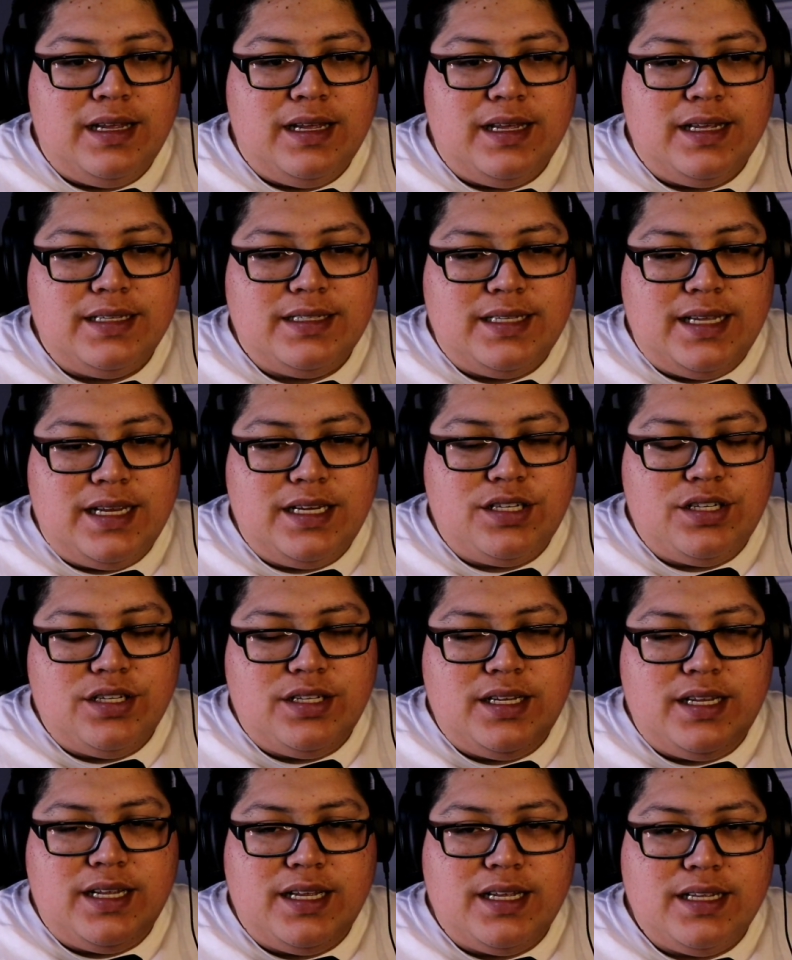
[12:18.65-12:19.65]

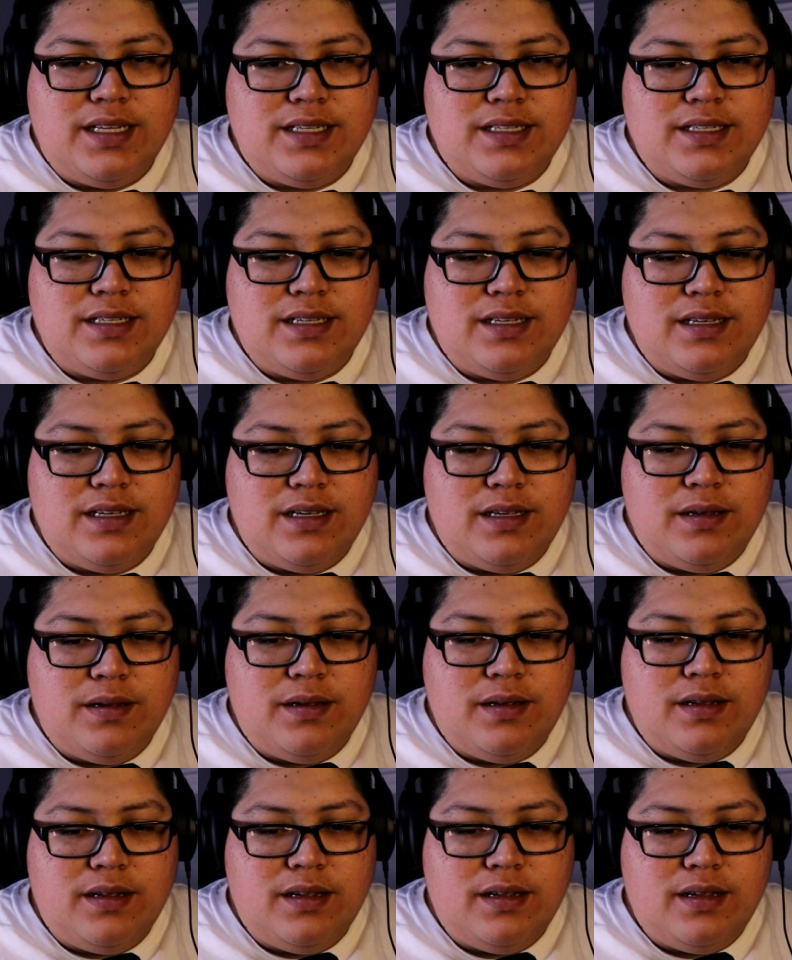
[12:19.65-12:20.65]
Essentially is
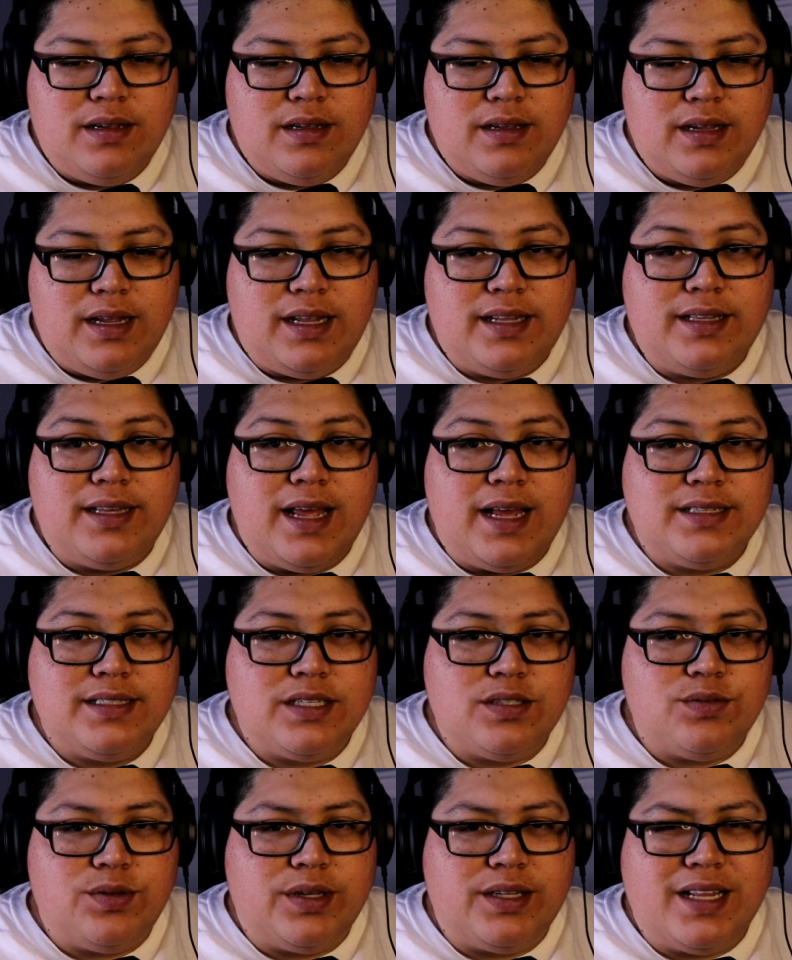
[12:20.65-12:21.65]
a Texas
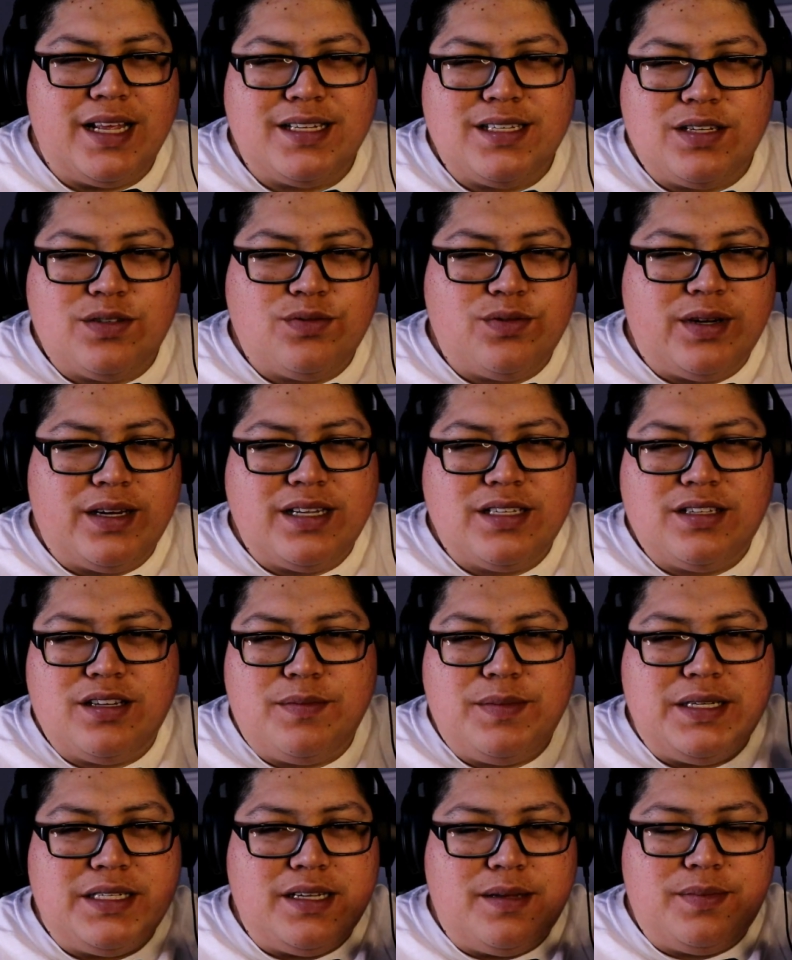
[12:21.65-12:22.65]
rig. Texas rig is going to
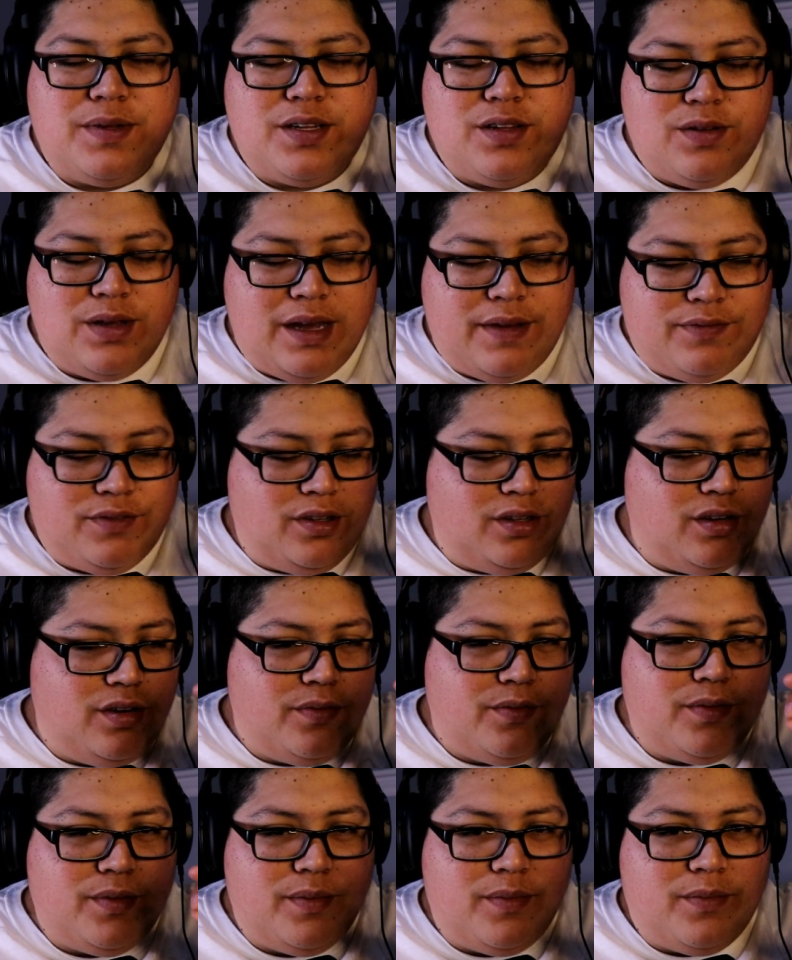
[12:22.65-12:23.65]
be something you have to learn
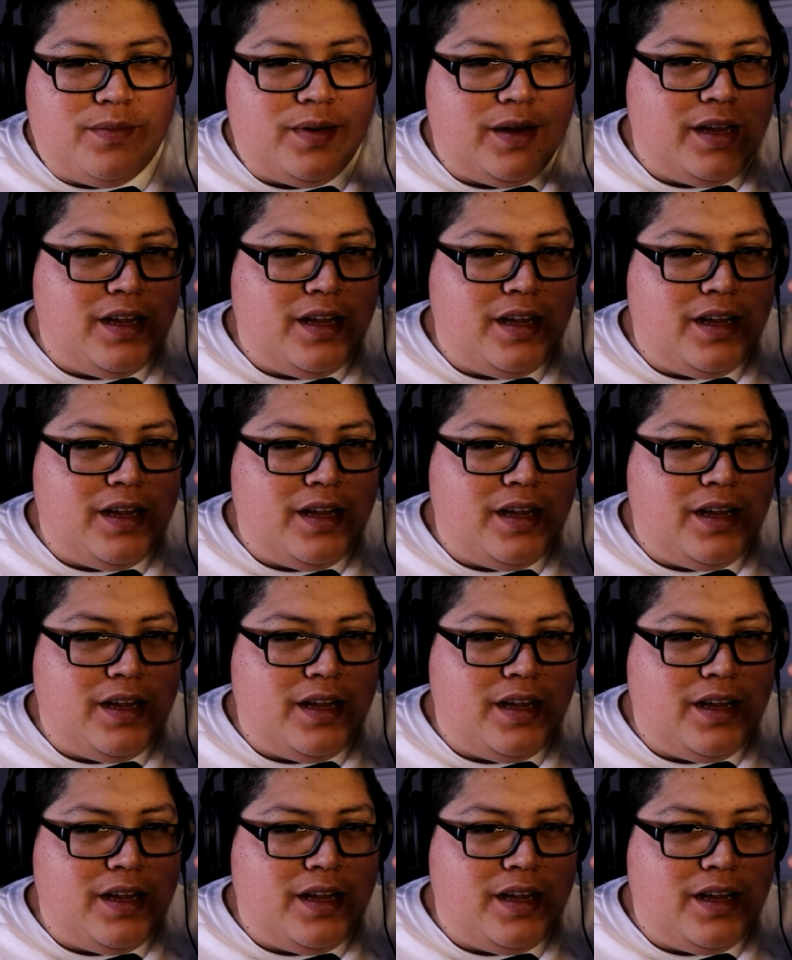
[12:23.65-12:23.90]
from.